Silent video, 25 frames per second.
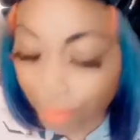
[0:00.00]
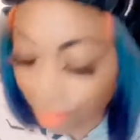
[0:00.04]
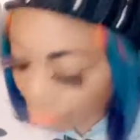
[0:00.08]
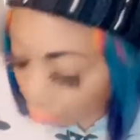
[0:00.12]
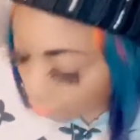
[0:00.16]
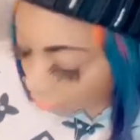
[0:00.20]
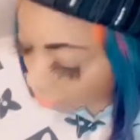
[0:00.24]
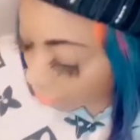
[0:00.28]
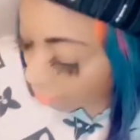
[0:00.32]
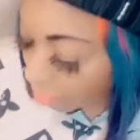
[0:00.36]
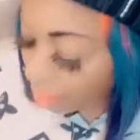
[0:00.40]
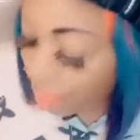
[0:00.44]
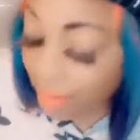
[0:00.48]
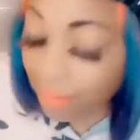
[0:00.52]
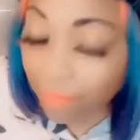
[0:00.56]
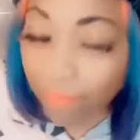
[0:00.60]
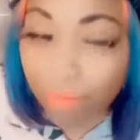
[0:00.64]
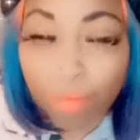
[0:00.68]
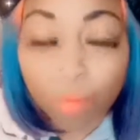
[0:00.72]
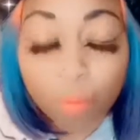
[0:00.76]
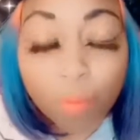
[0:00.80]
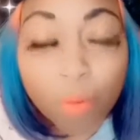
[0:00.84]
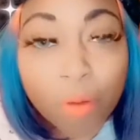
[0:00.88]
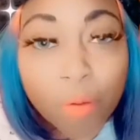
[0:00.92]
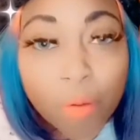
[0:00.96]
You want to pay for
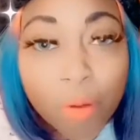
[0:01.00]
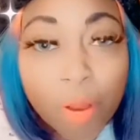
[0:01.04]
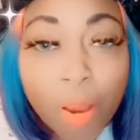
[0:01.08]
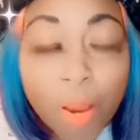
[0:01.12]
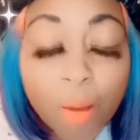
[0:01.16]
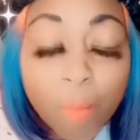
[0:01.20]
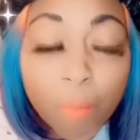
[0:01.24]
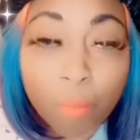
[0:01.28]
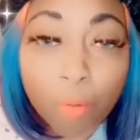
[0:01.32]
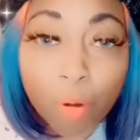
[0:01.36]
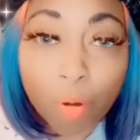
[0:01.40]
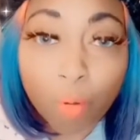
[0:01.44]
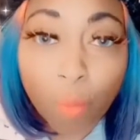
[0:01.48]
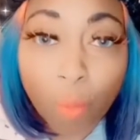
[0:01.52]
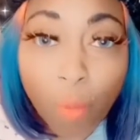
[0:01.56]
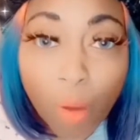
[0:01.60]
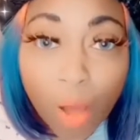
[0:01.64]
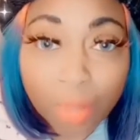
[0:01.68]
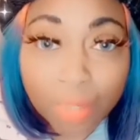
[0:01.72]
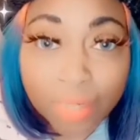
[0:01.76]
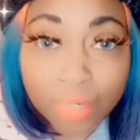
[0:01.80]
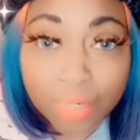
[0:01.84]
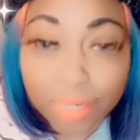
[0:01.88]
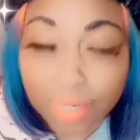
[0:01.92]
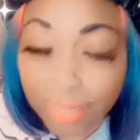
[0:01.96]
the one more
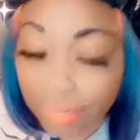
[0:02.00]
quality,